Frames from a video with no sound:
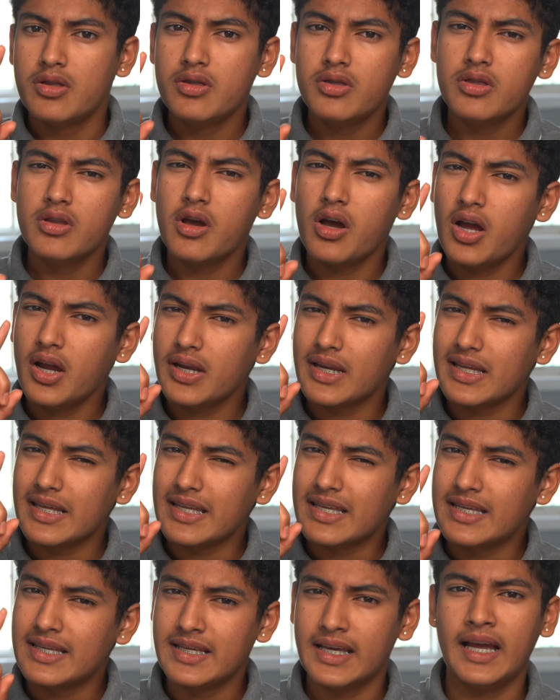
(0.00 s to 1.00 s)
Not
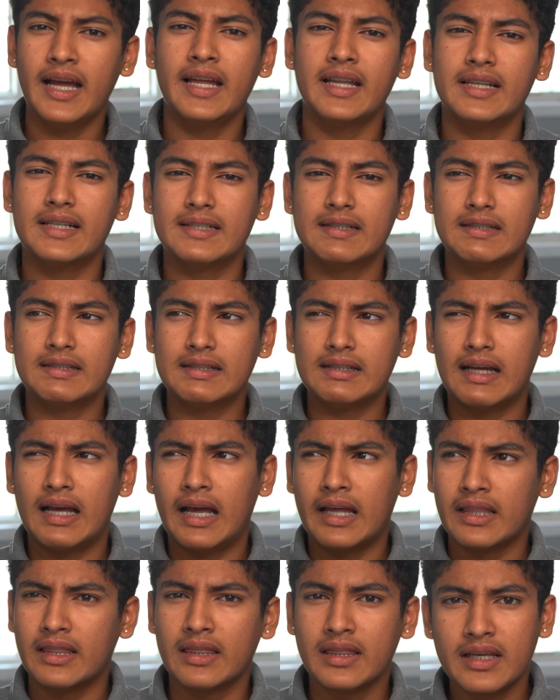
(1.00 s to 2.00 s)
yet,
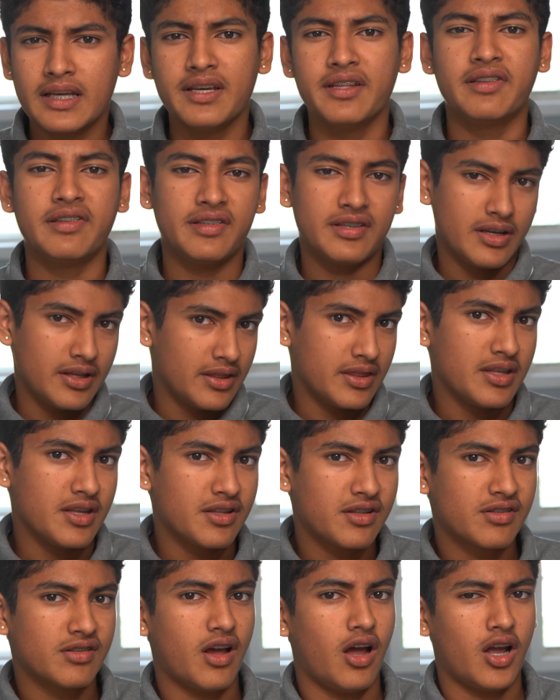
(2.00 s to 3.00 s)
at least in the
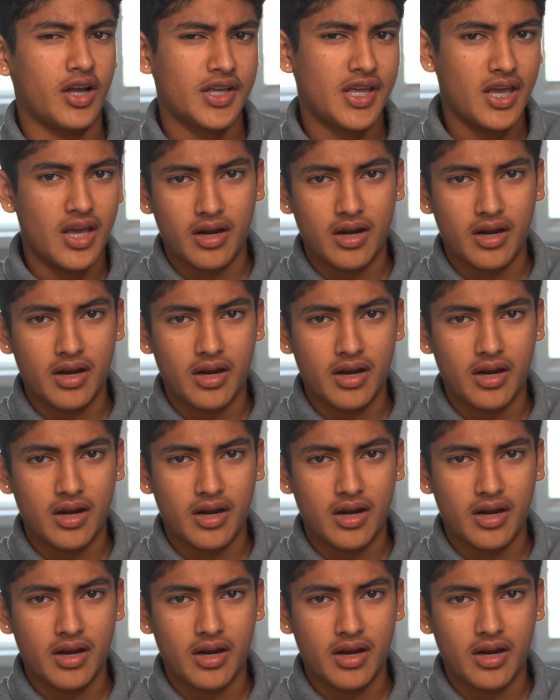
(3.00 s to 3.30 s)
stock